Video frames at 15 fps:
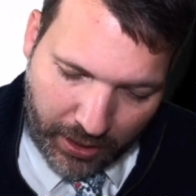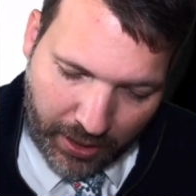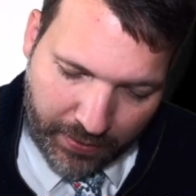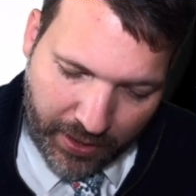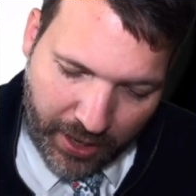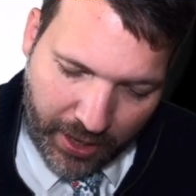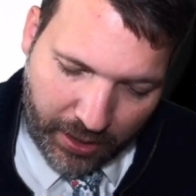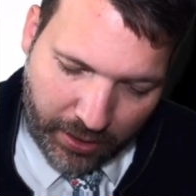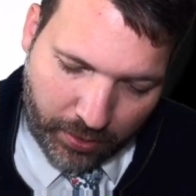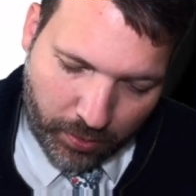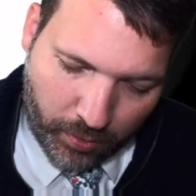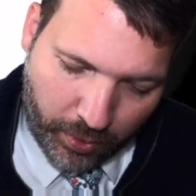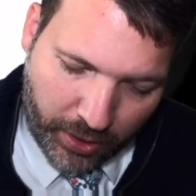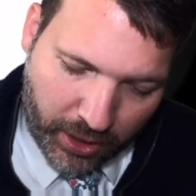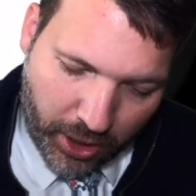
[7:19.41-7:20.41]
And
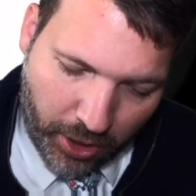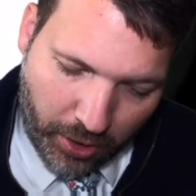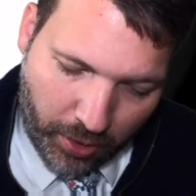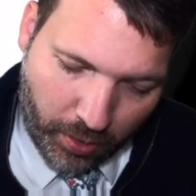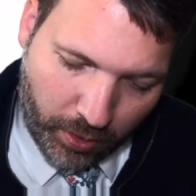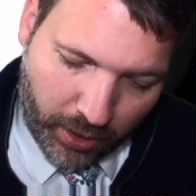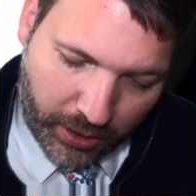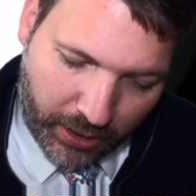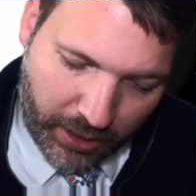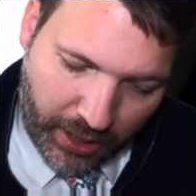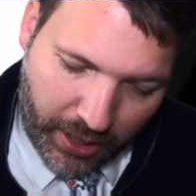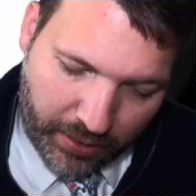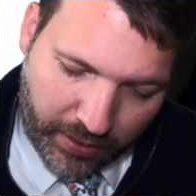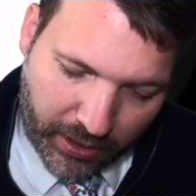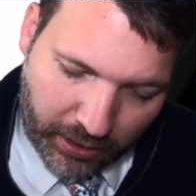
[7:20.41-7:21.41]
then we know,
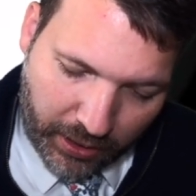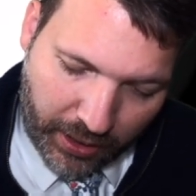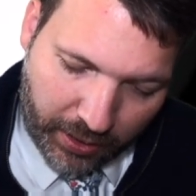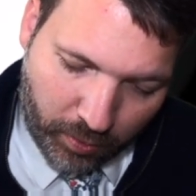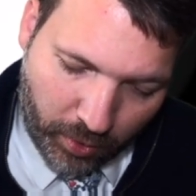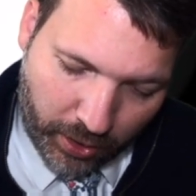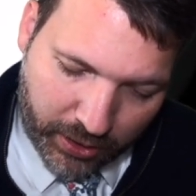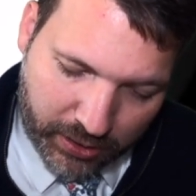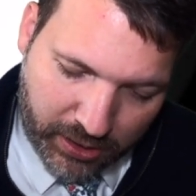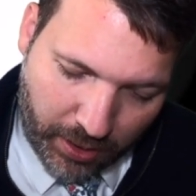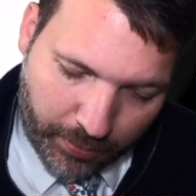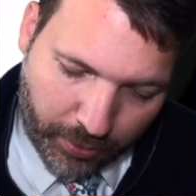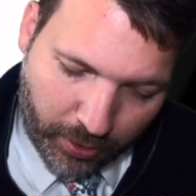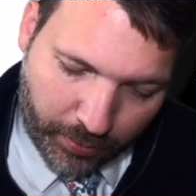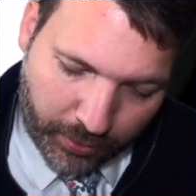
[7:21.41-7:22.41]
again, that line 1 is
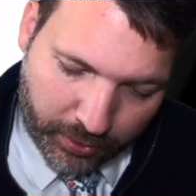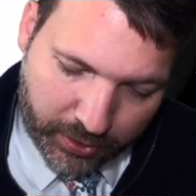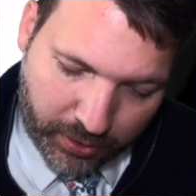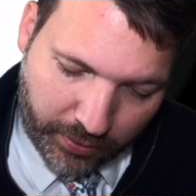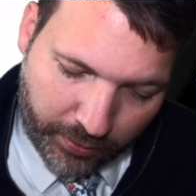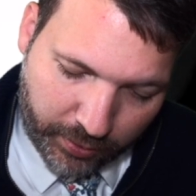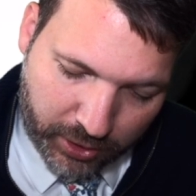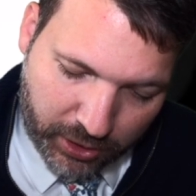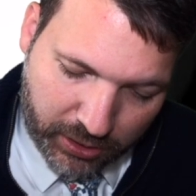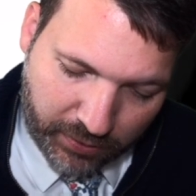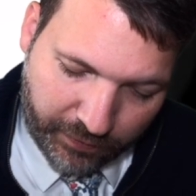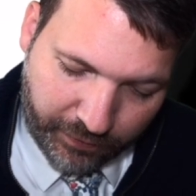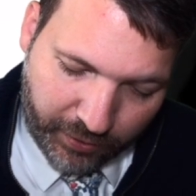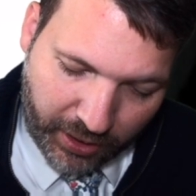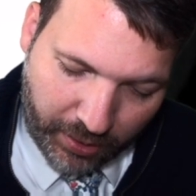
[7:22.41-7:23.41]
not purple, so it would just
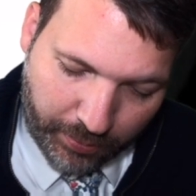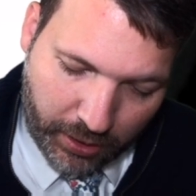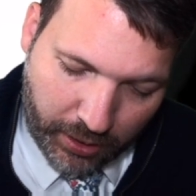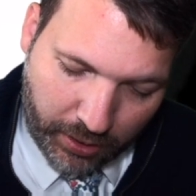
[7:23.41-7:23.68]
flip.